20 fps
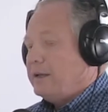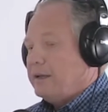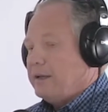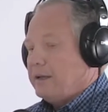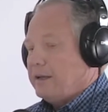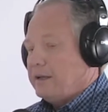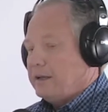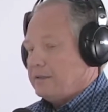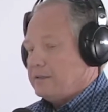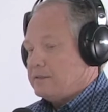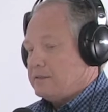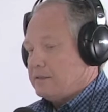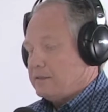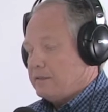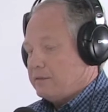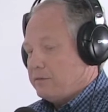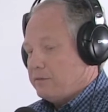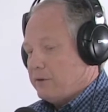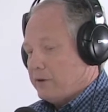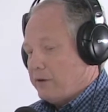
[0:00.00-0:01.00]
and it's
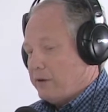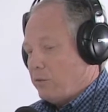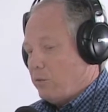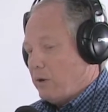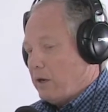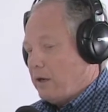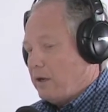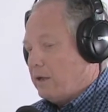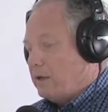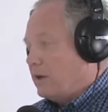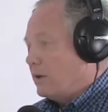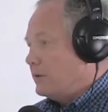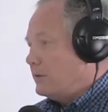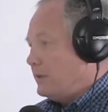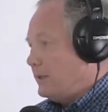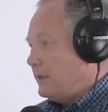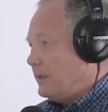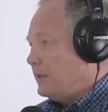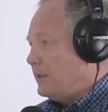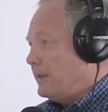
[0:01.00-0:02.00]
a very well
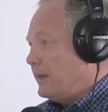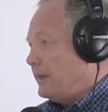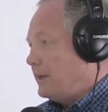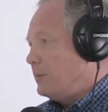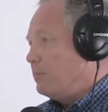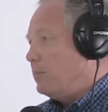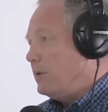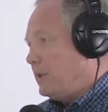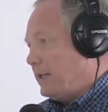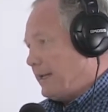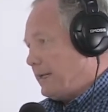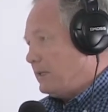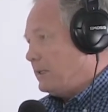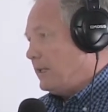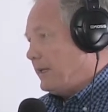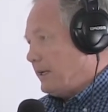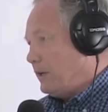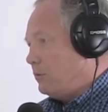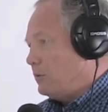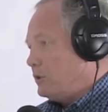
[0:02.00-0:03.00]
articulated, plain
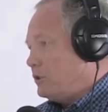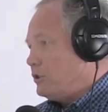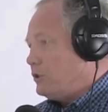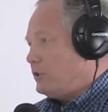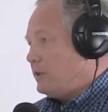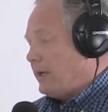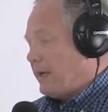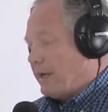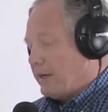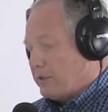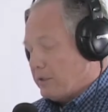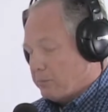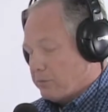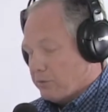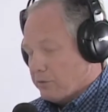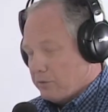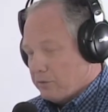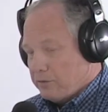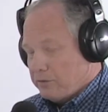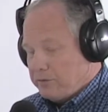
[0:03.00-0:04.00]
language, act
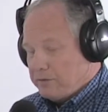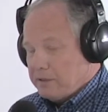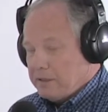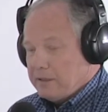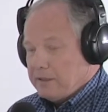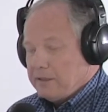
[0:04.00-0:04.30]
approved